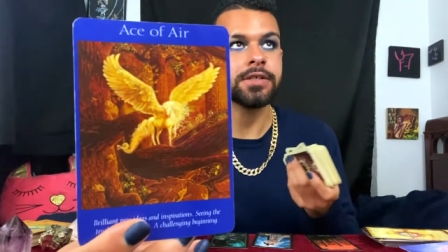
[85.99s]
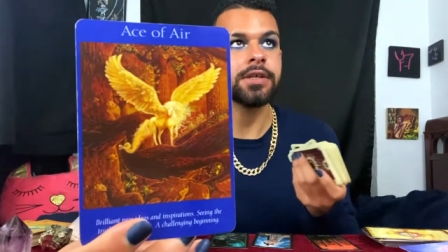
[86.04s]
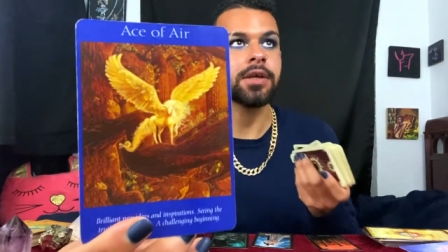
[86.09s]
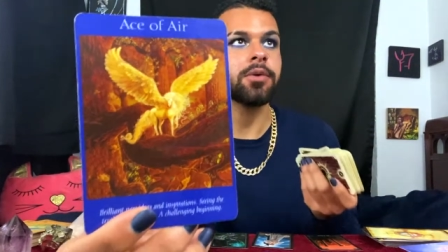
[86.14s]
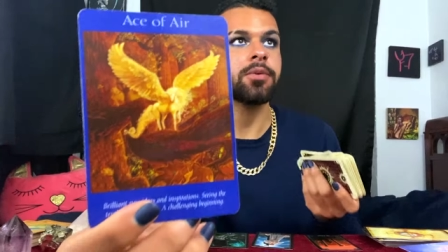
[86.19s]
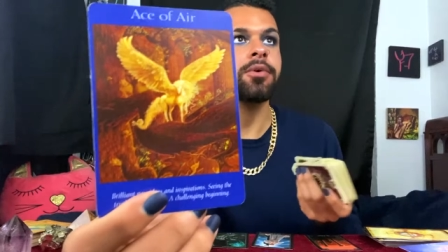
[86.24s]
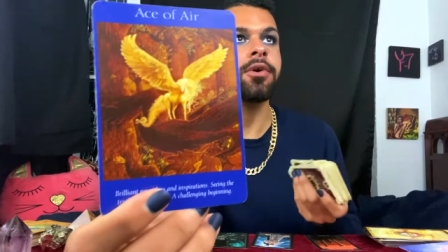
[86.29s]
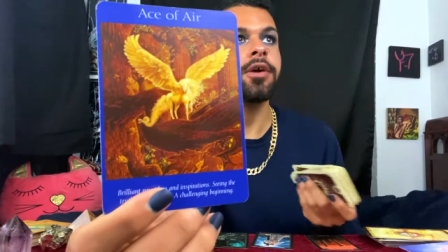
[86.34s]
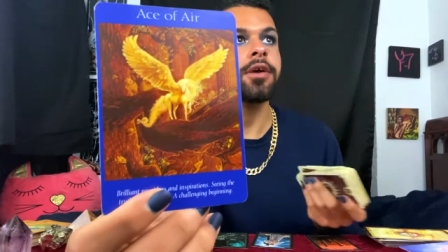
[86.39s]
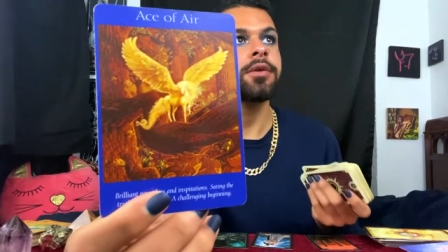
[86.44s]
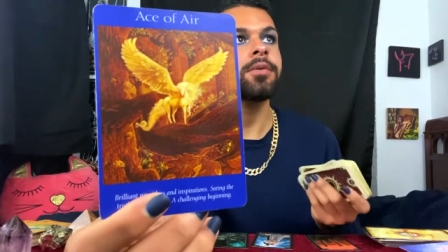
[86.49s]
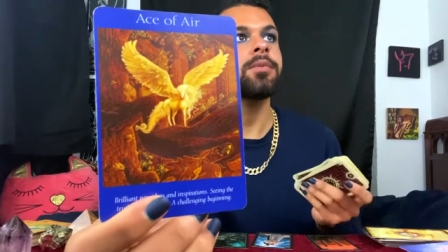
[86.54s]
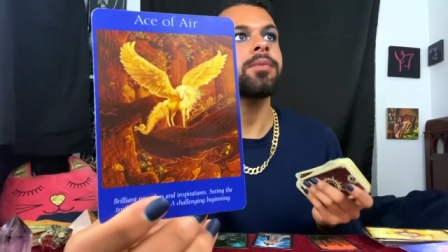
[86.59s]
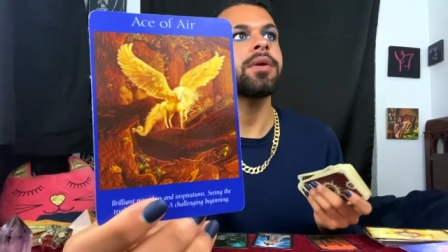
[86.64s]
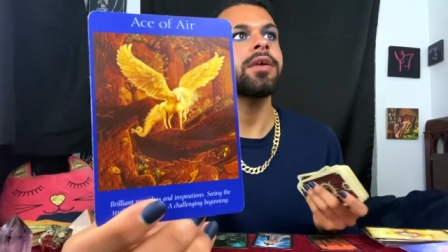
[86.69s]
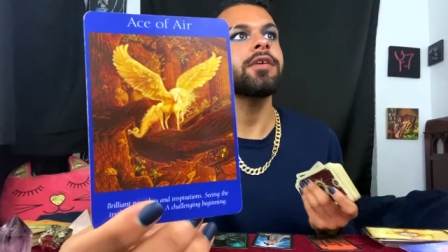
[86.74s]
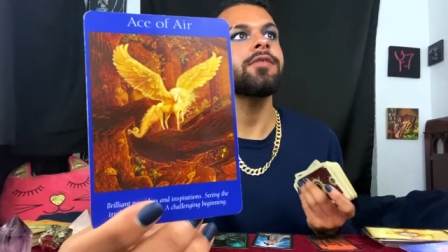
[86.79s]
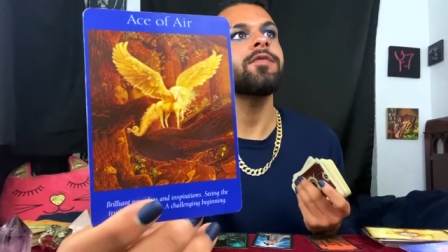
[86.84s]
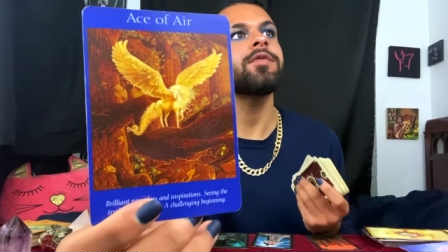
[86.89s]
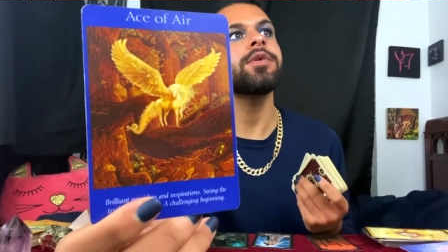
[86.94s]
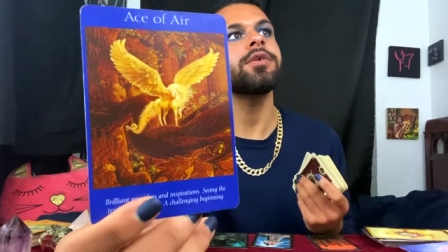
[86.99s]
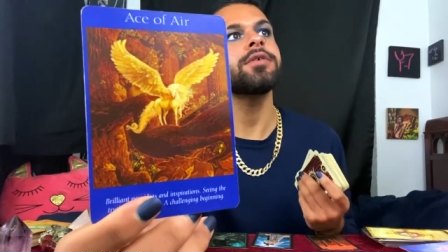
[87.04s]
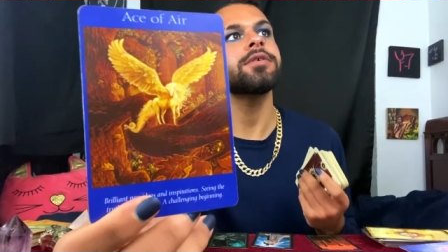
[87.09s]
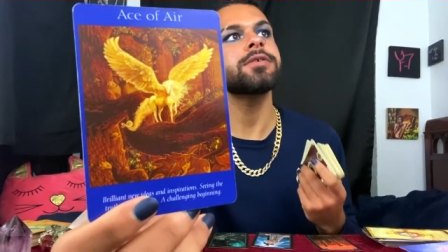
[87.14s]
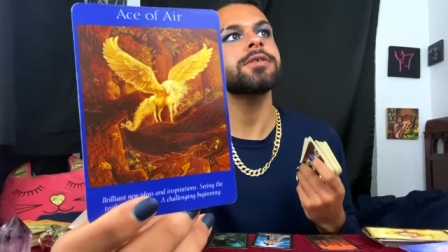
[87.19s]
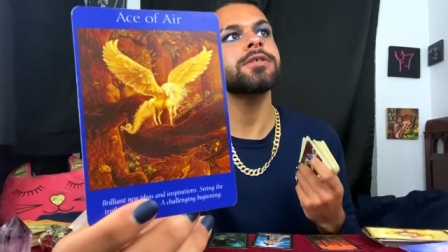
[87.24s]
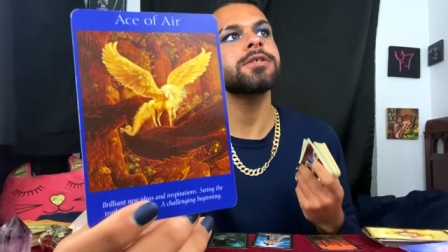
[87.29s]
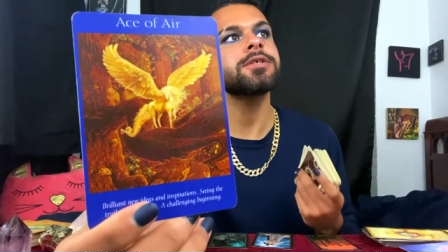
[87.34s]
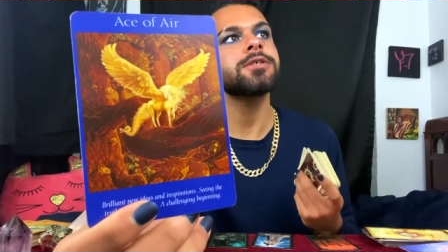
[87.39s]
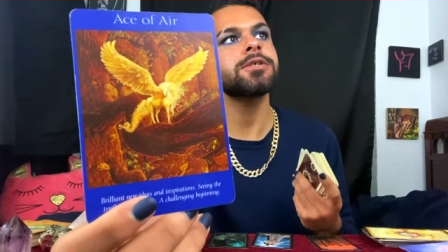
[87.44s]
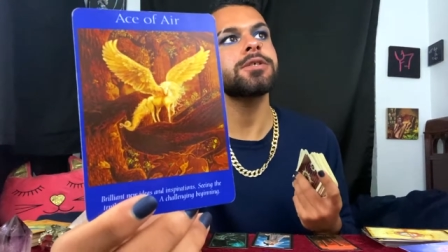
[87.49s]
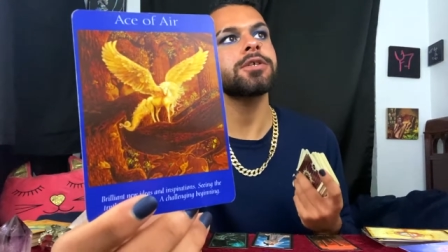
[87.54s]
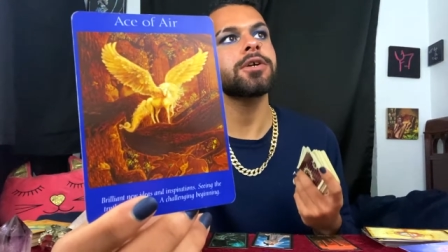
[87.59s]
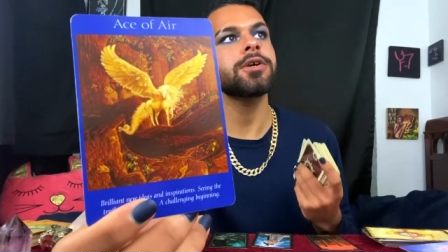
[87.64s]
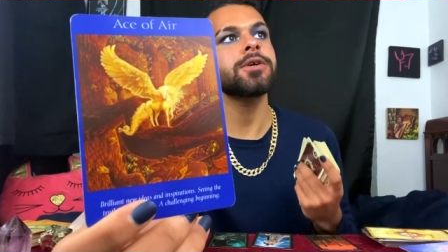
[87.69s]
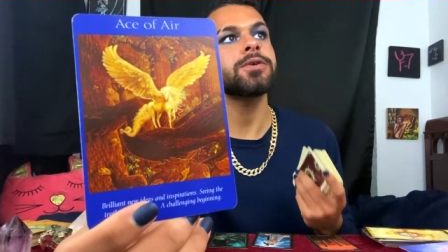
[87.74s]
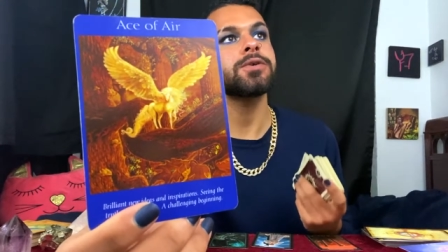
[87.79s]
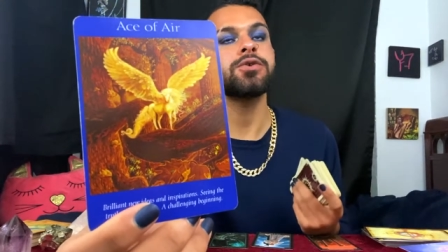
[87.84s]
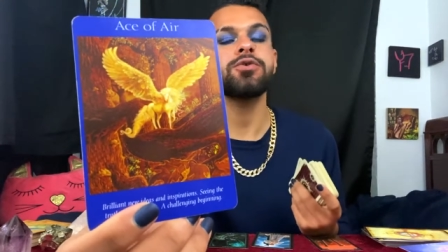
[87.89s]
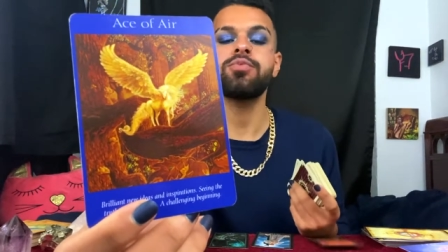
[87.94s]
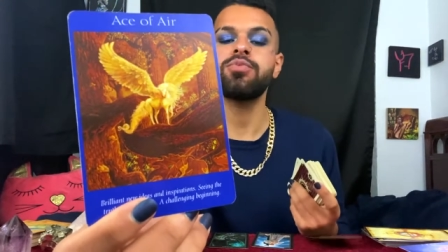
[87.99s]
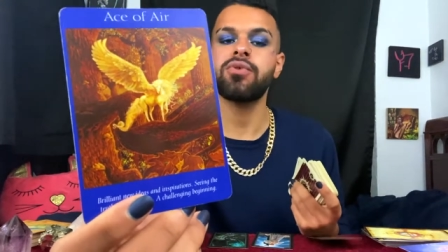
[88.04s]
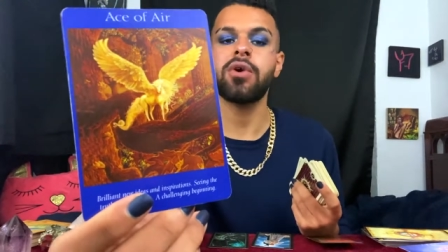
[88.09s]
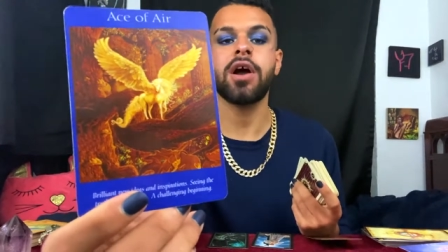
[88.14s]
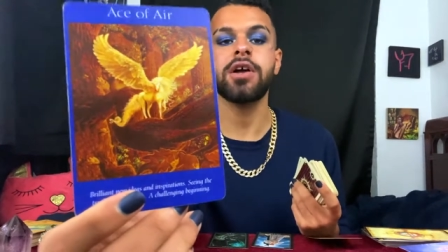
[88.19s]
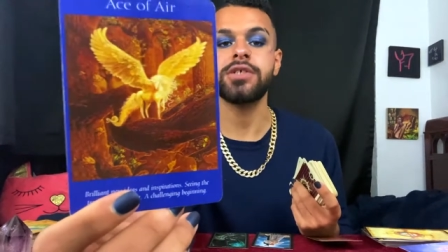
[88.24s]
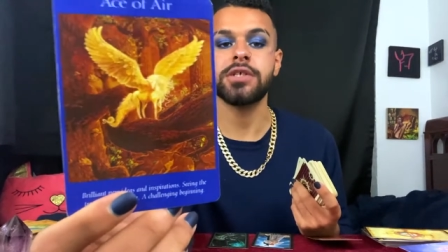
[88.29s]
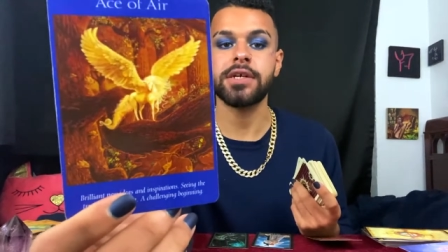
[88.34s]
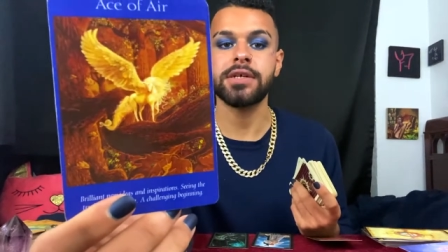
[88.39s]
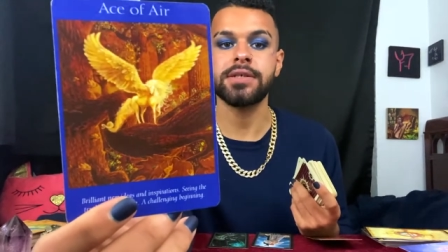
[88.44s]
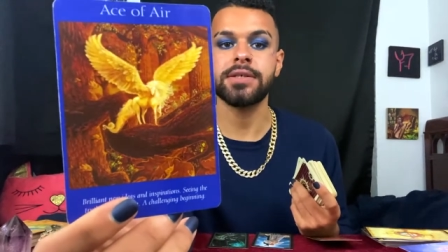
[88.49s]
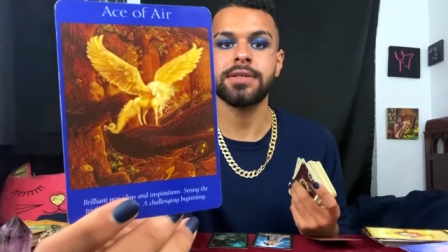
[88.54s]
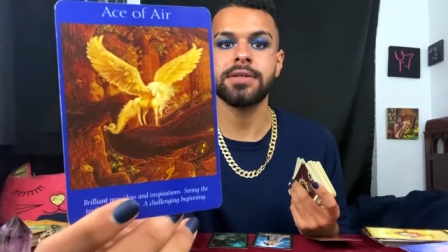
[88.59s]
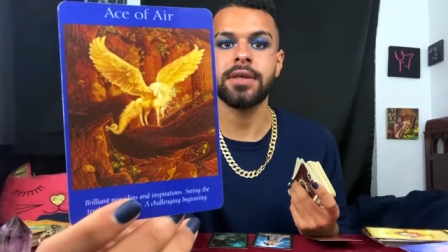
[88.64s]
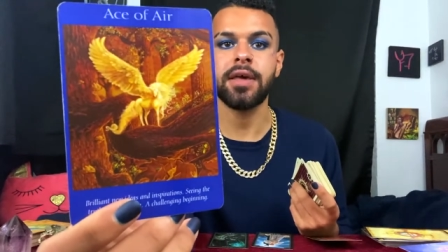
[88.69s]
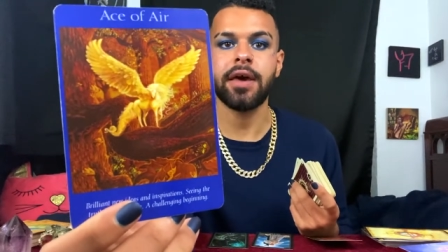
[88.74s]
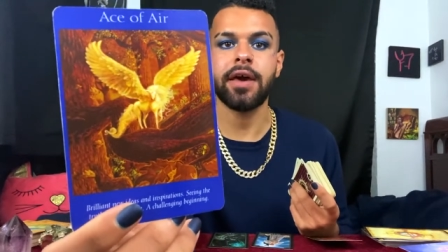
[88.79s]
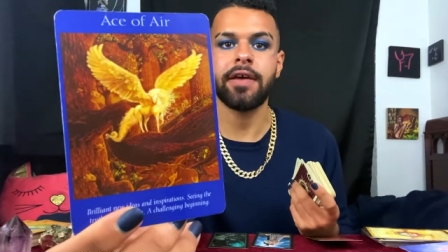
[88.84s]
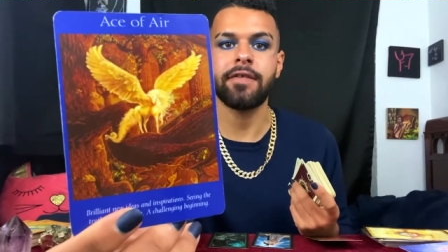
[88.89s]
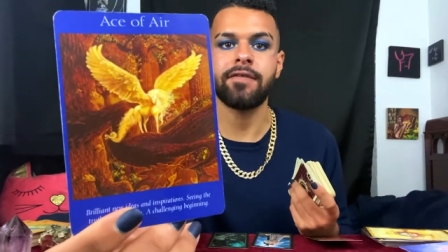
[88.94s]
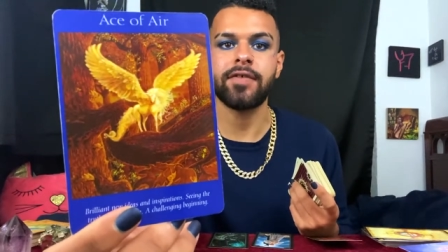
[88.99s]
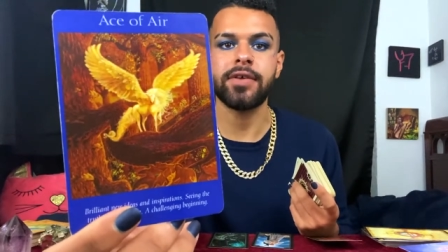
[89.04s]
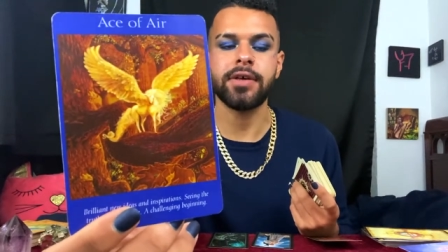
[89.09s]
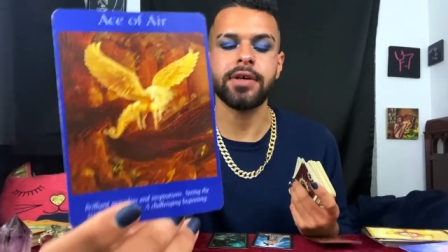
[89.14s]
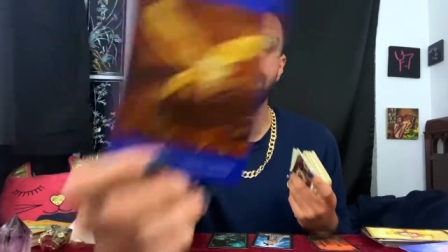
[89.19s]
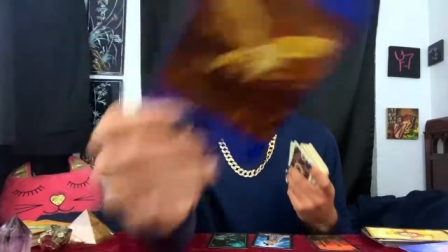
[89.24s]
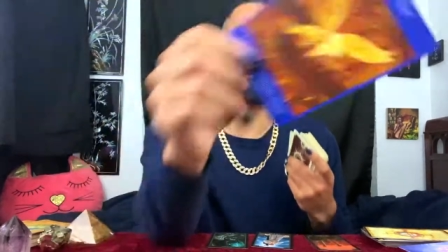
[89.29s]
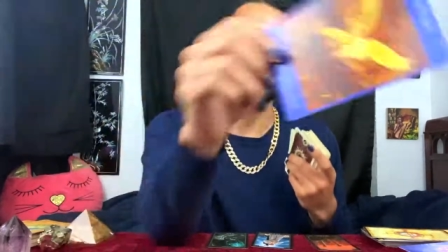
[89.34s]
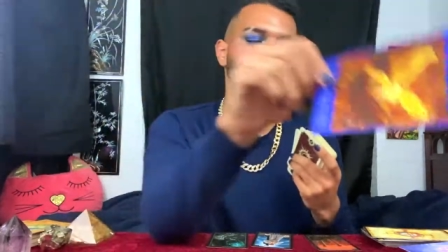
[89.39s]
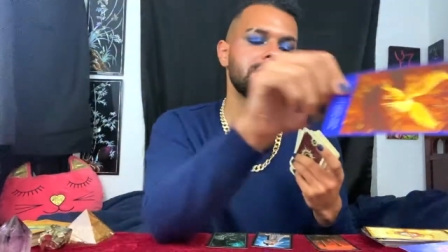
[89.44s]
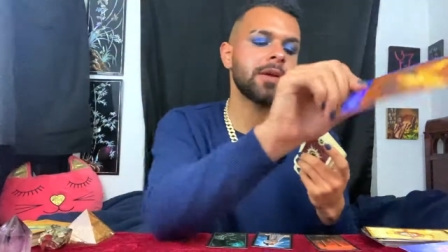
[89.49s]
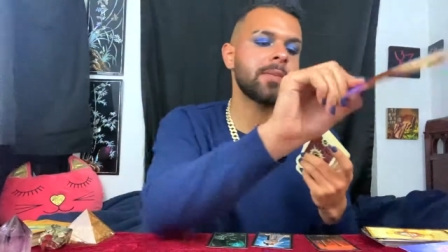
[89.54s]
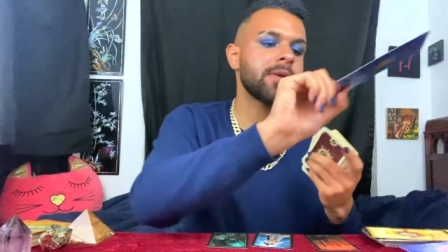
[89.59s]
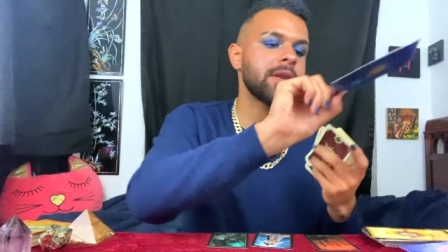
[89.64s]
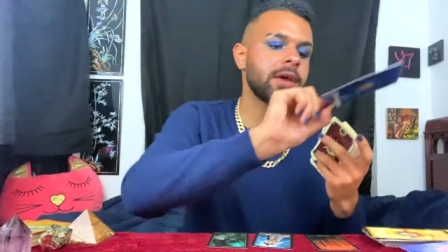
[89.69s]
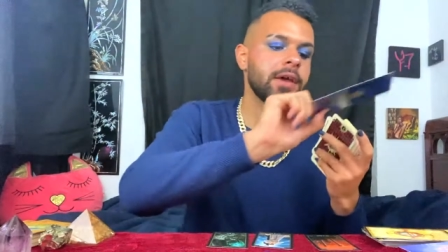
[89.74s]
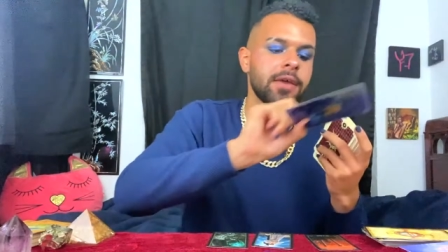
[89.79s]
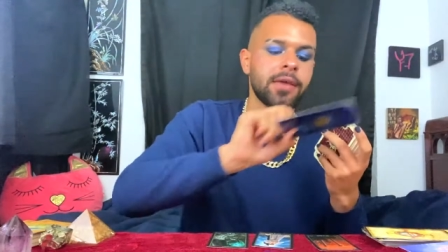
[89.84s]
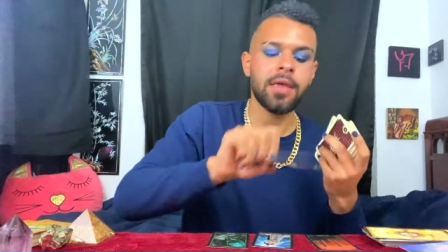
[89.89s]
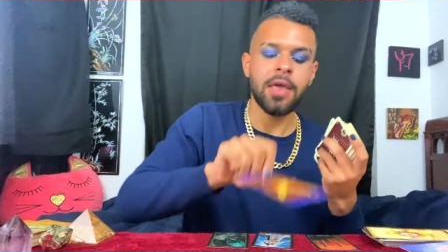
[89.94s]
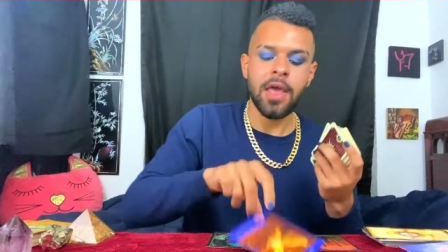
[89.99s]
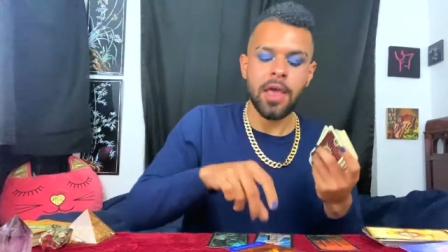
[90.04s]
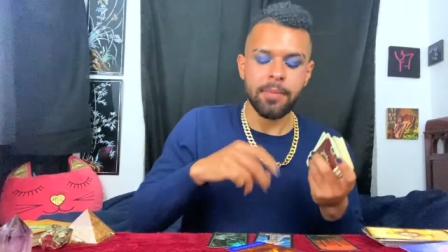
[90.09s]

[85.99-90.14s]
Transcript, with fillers: a good week for you to start new projects, I feel, Gemini.